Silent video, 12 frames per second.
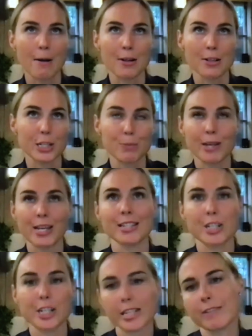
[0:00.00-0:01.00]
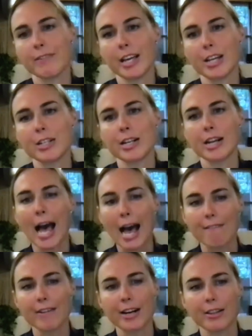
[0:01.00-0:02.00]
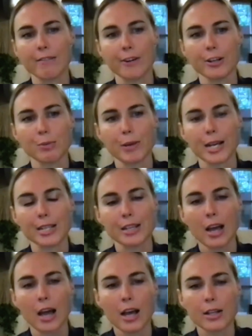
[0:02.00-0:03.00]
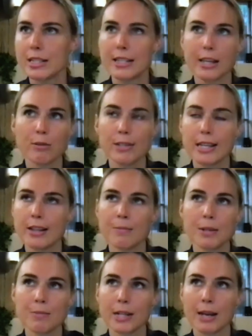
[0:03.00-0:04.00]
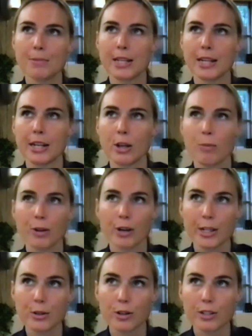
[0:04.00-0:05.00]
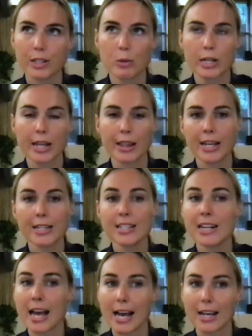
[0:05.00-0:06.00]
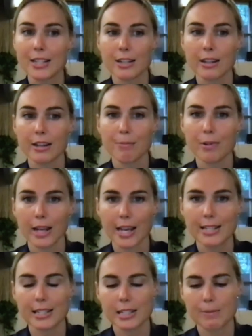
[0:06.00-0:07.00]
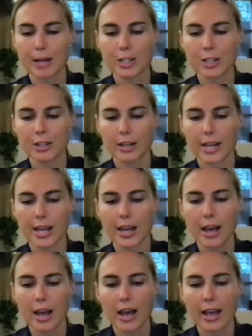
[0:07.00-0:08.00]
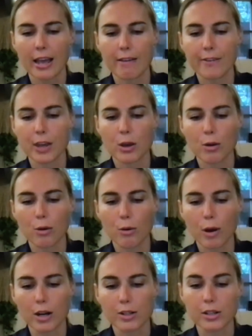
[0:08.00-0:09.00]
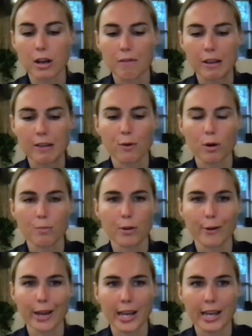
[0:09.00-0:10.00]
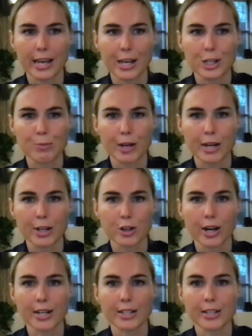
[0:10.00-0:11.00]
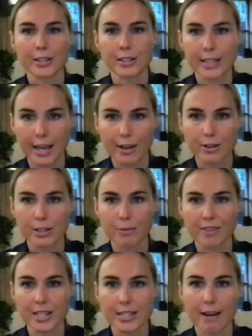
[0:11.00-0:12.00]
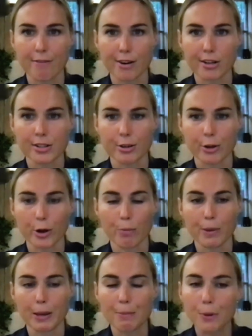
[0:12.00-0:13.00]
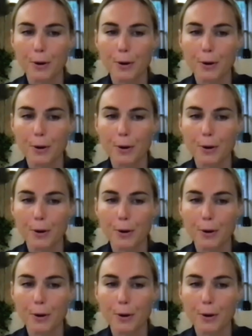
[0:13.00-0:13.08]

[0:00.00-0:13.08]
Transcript: Uh, just because of the justification to have it in the first place. You can you see them sometimes in human resources, which I think is an excellent place, especially if you are solving for employee engagement and trying to scale some of these efforts through your